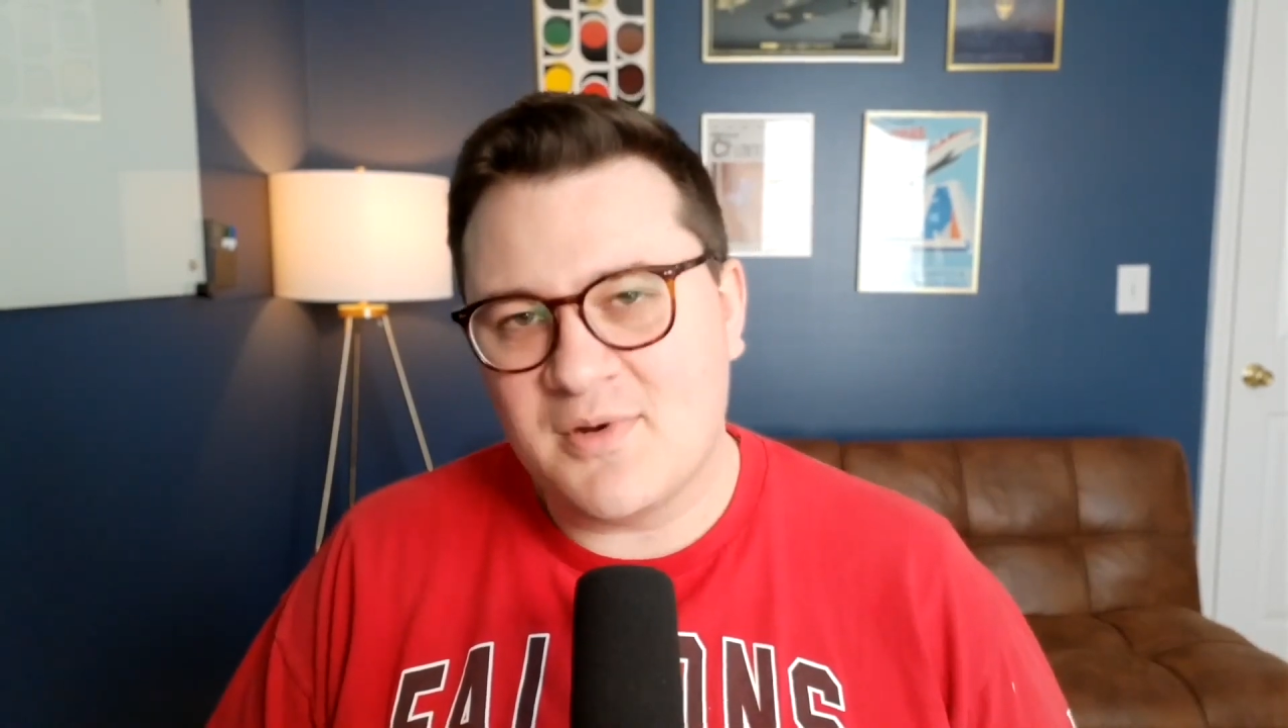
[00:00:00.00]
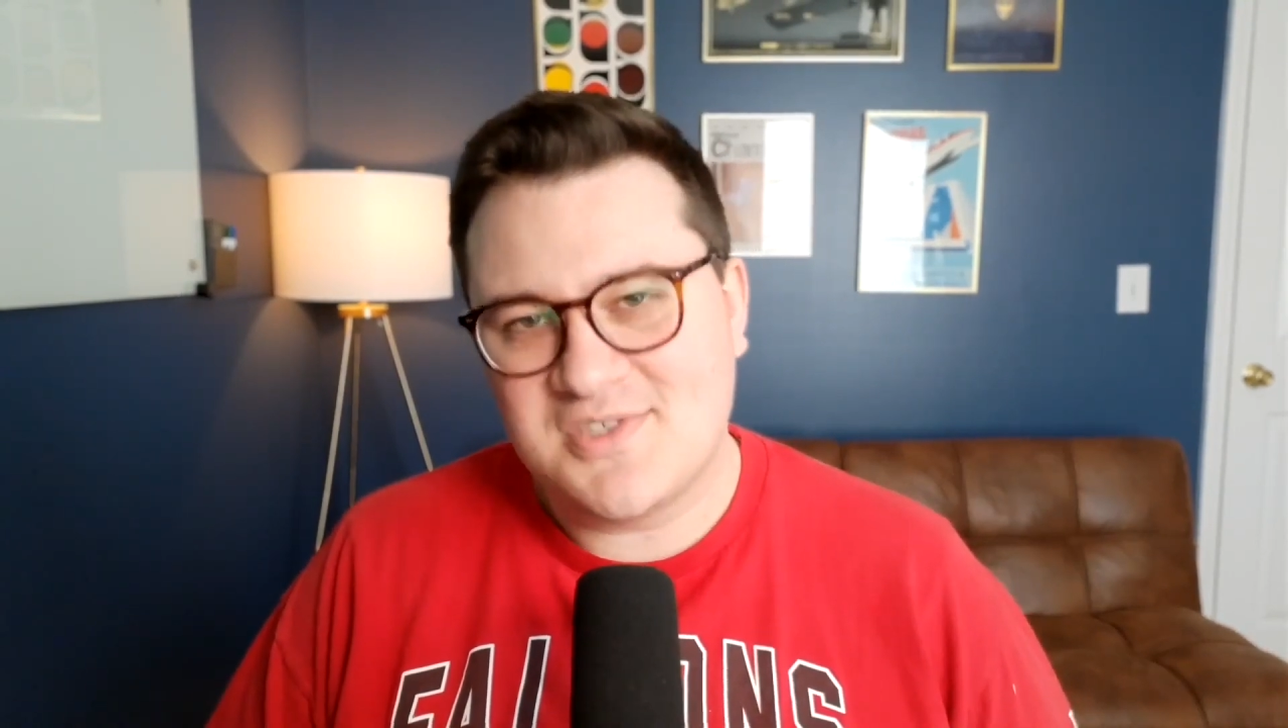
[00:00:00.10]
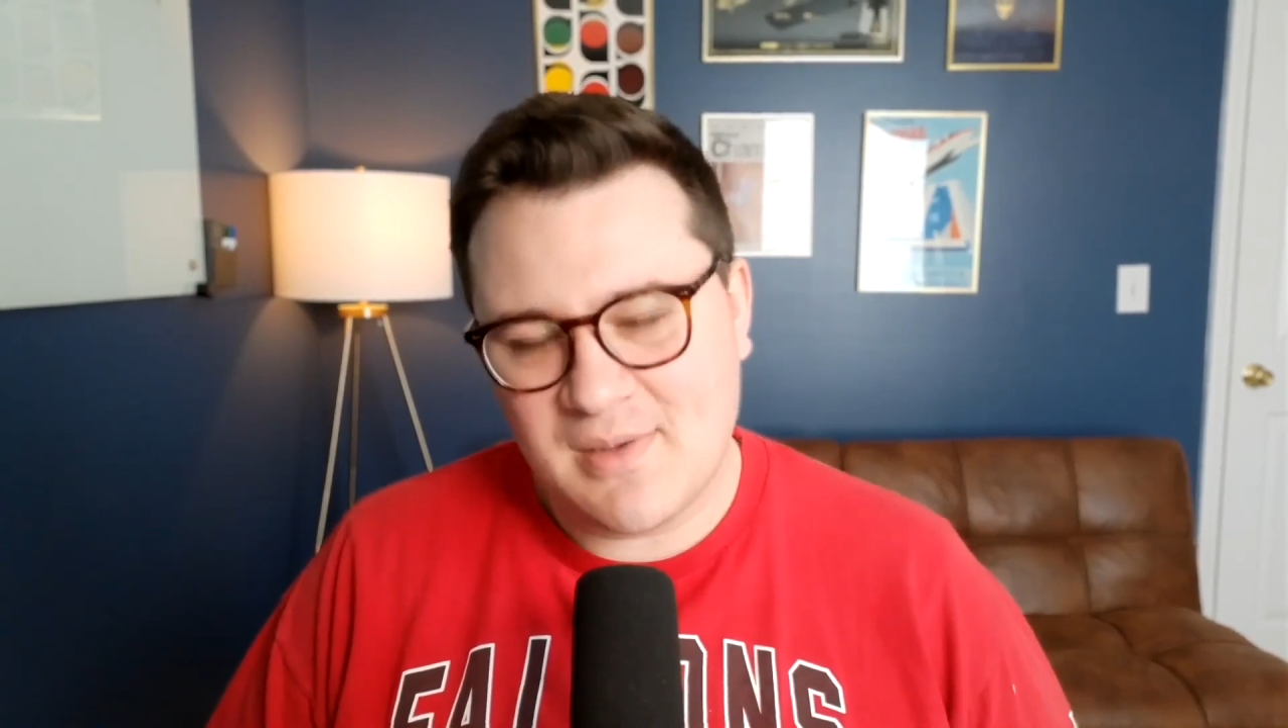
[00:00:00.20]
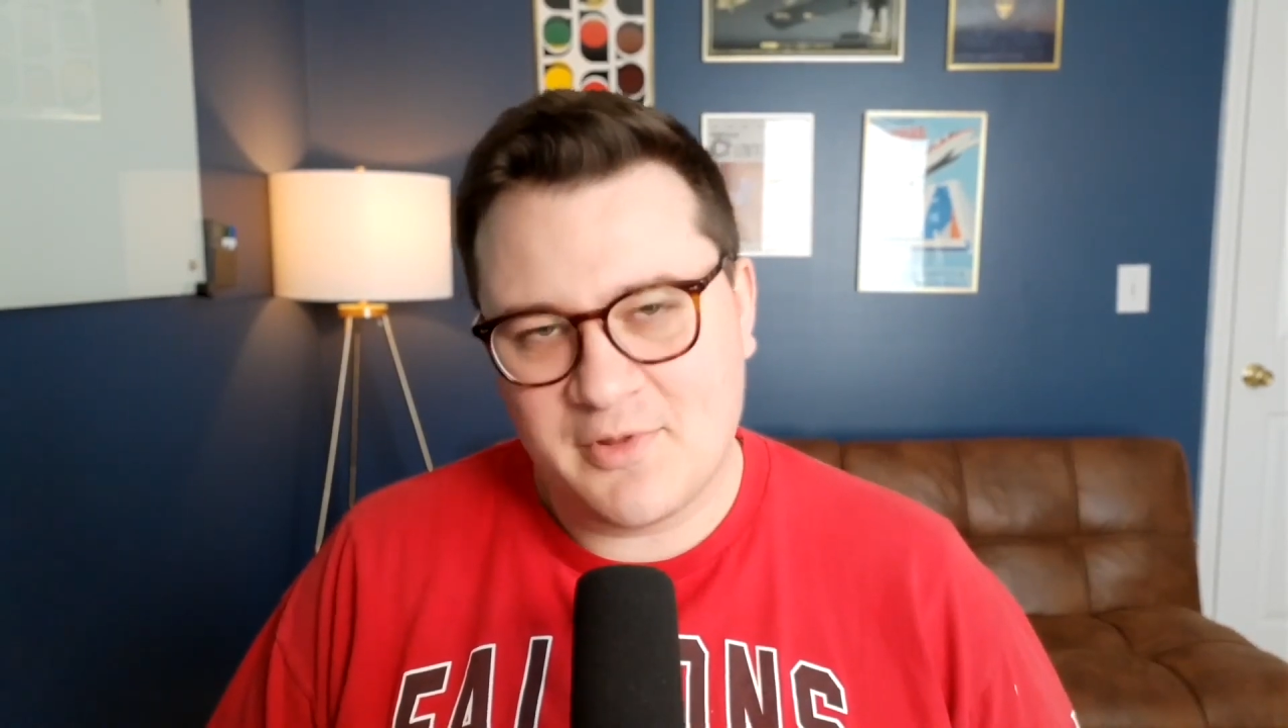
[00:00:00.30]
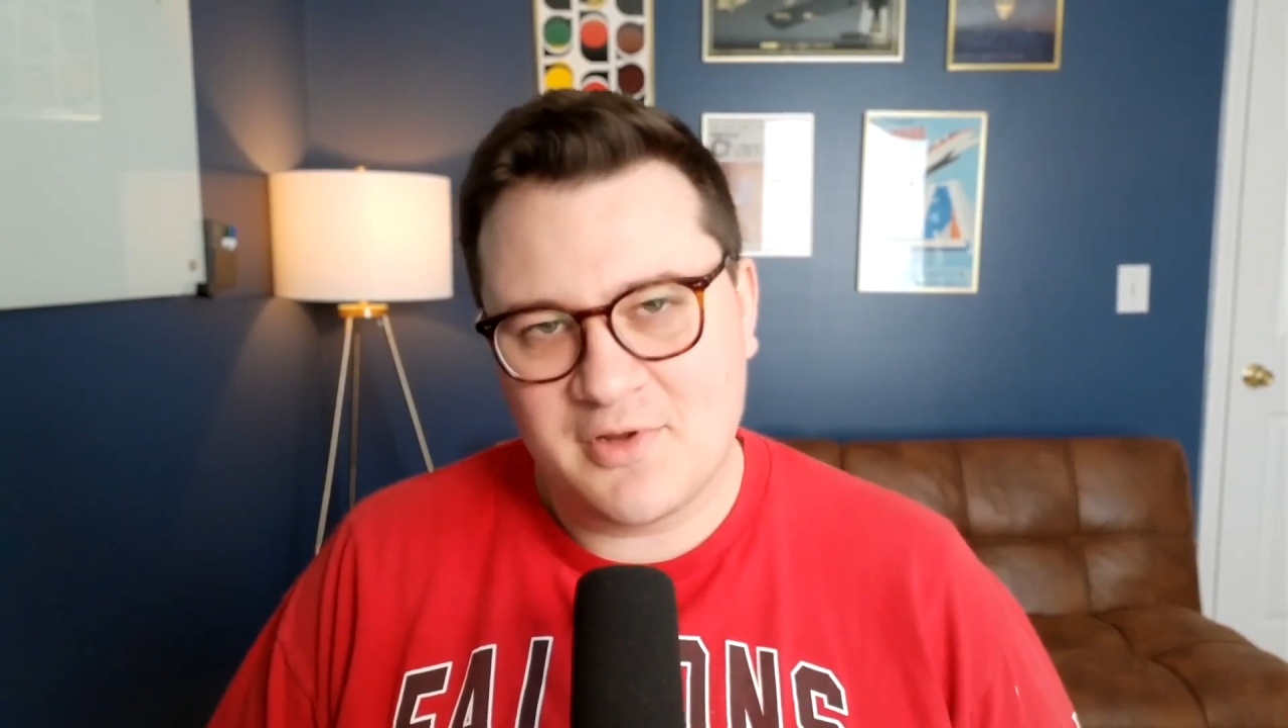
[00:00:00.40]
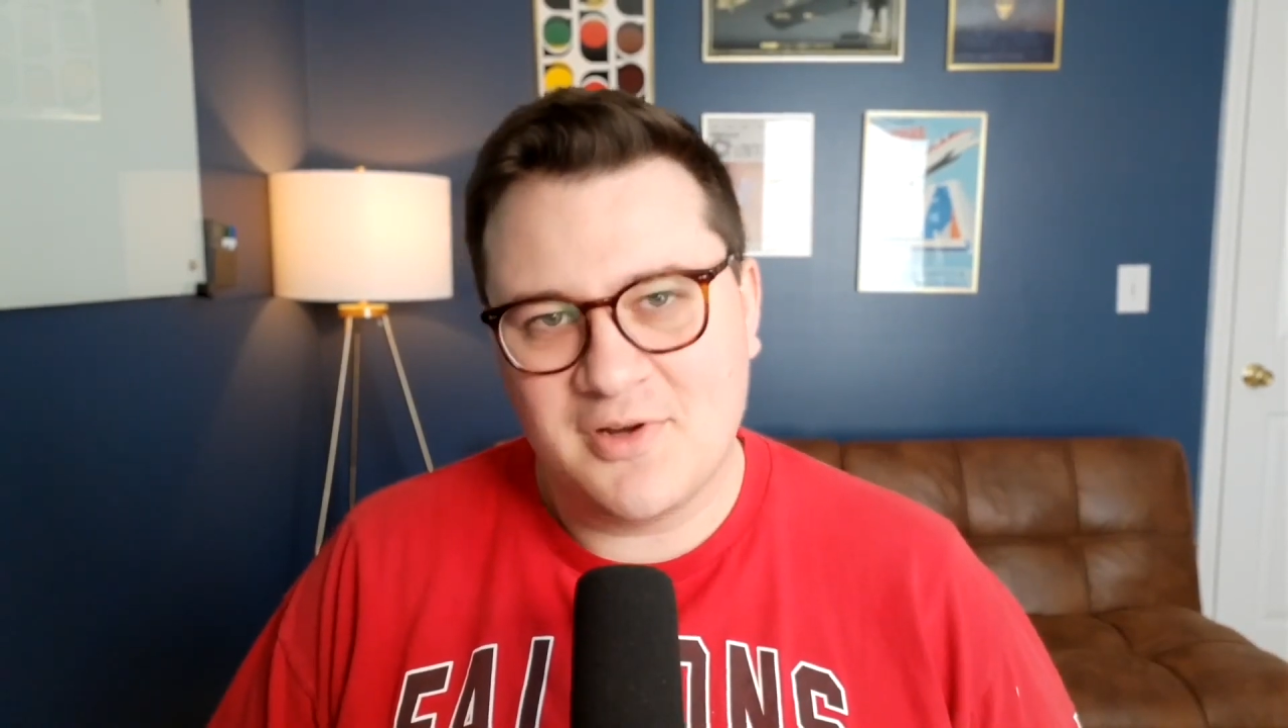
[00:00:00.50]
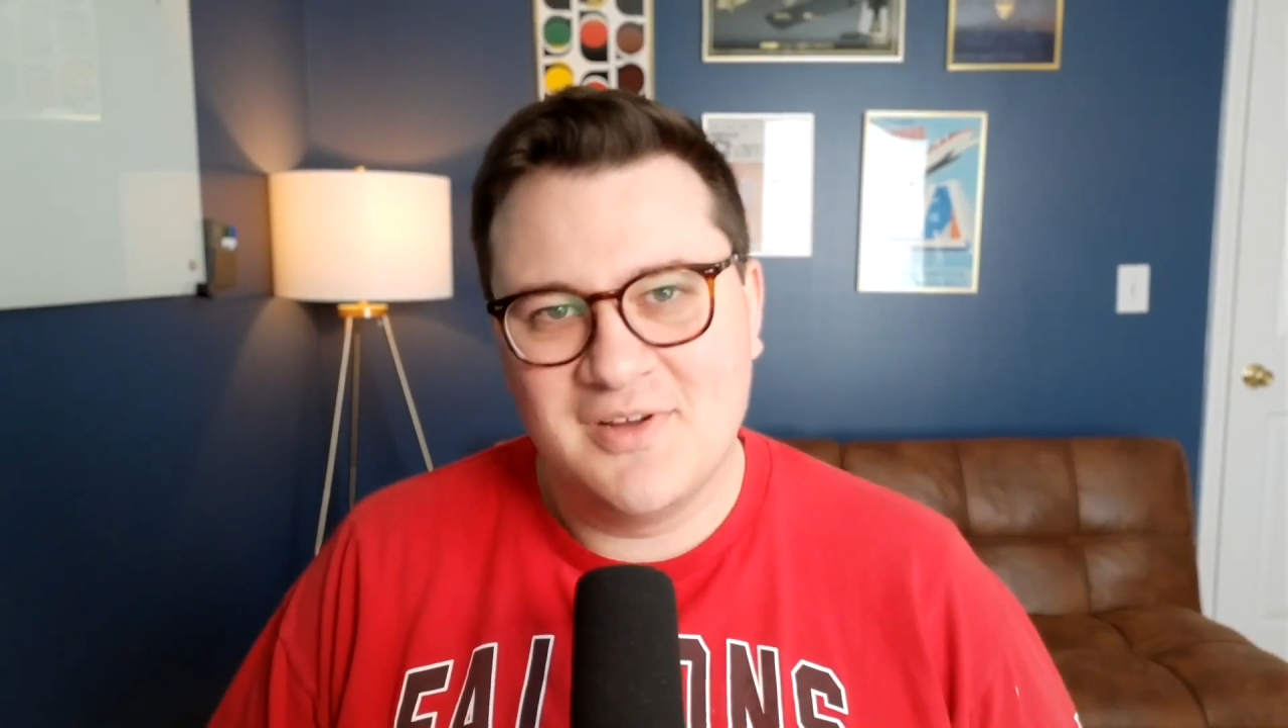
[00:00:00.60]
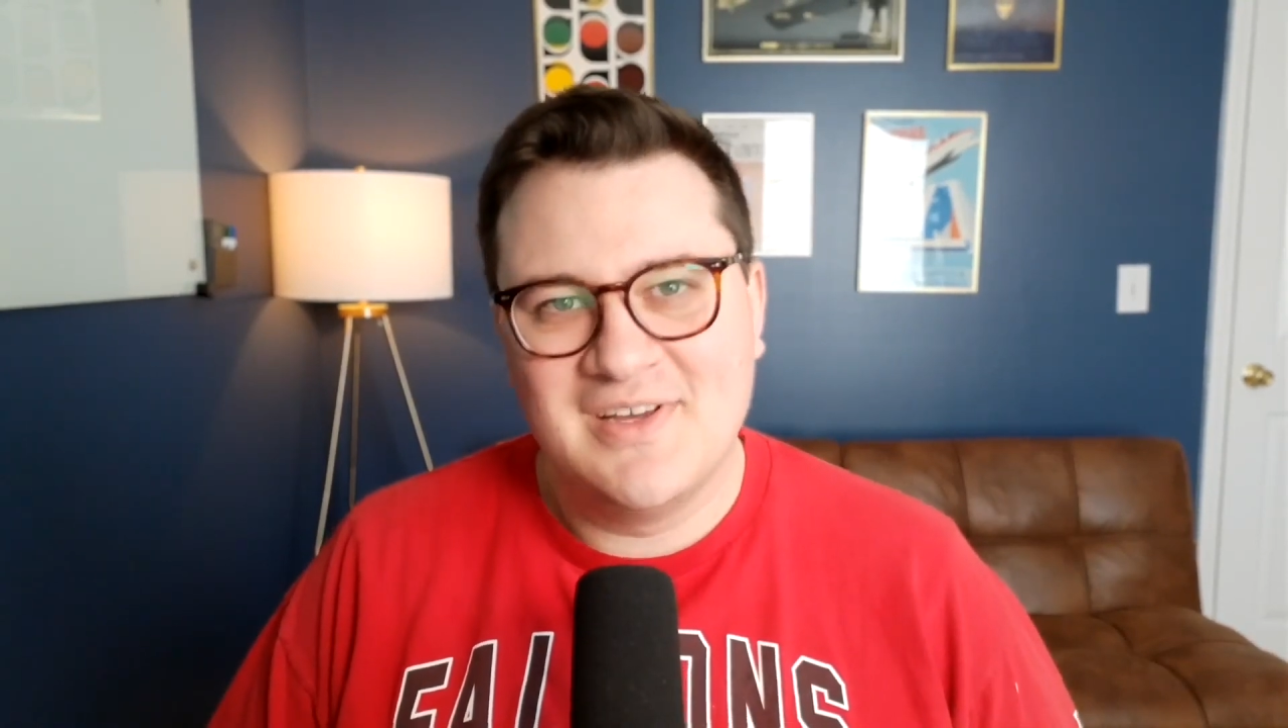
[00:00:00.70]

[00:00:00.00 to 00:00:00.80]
similar,